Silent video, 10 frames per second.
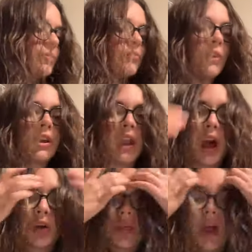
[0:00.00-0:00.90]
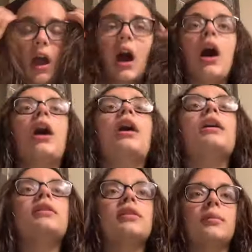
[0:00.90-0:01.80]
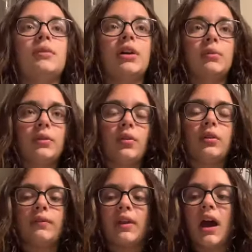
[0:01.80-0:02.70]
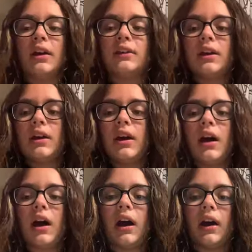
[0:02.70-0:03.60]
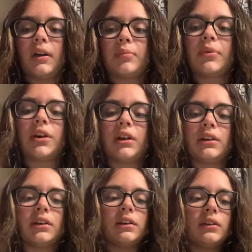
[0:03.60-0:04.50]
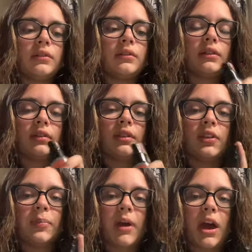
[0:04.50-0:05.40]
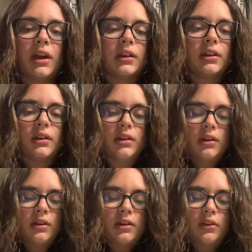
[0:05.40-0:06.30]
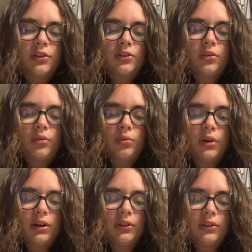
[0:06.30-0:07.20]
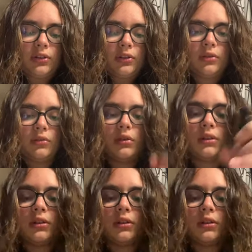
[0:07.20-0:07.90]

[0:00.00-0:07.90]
but now that I am done with all of that, I bring this back, just do one, two,